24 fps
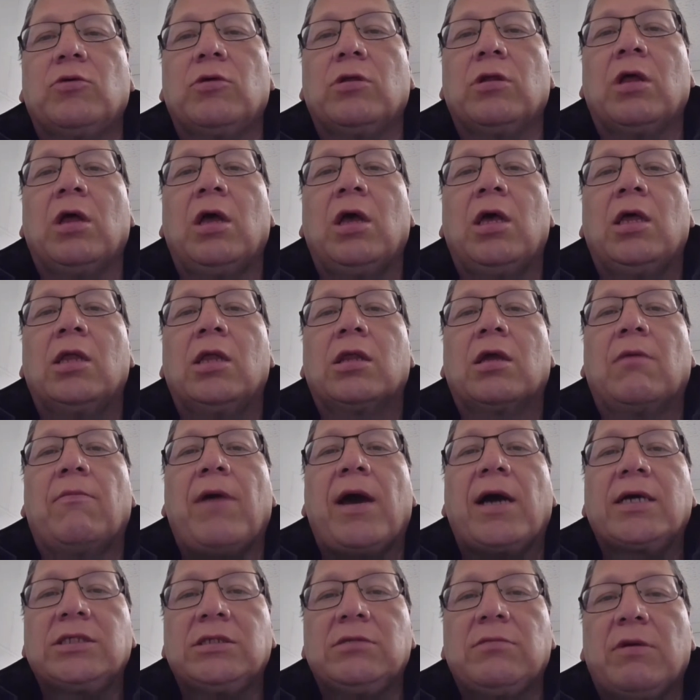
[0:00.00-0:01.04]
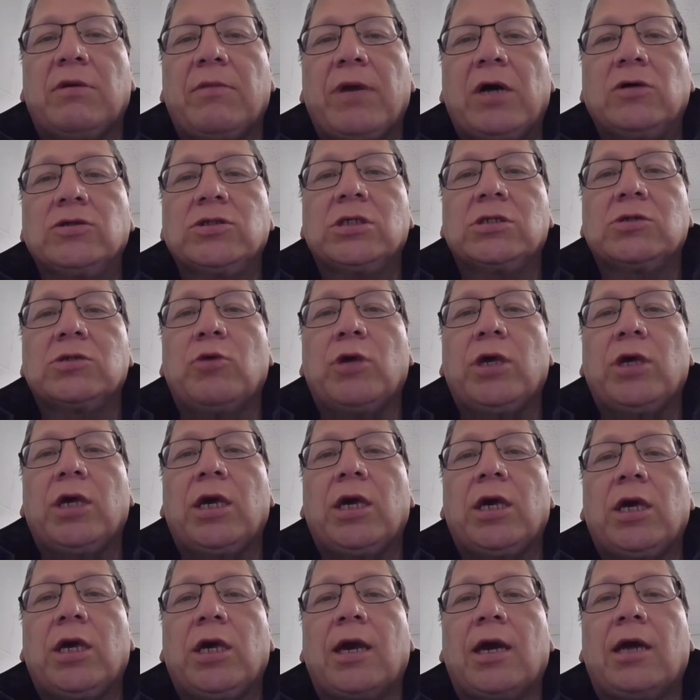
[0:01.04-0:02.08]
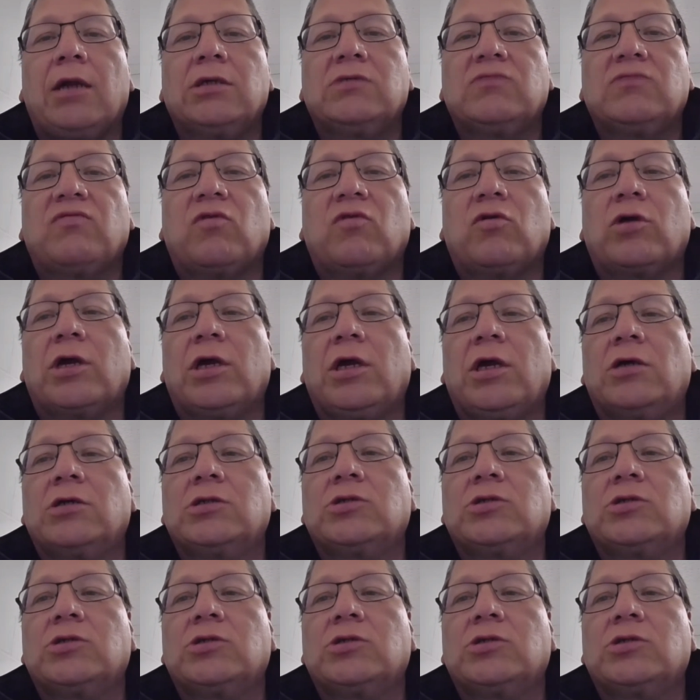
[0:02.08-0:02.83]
Well, the maximum houses we can get is 4 a year.